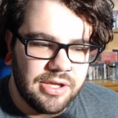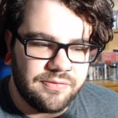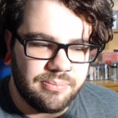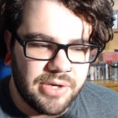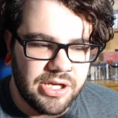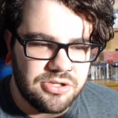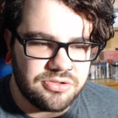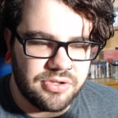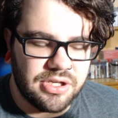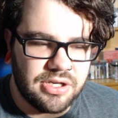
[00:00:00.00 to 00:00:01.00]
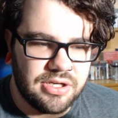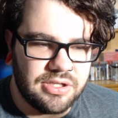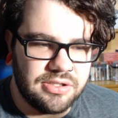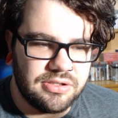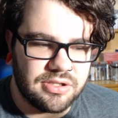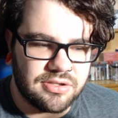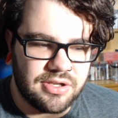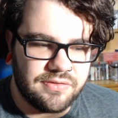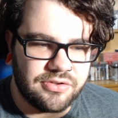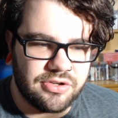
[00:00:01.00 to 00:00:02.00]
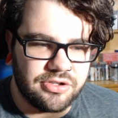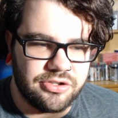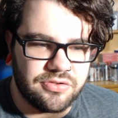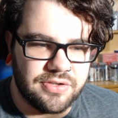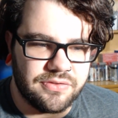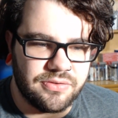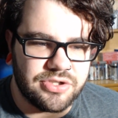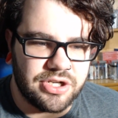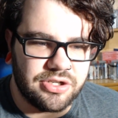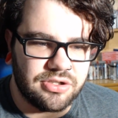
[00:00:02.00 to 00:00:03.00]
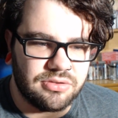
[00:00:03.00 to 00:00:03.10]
If my Joy-Cons ever start to drift, which I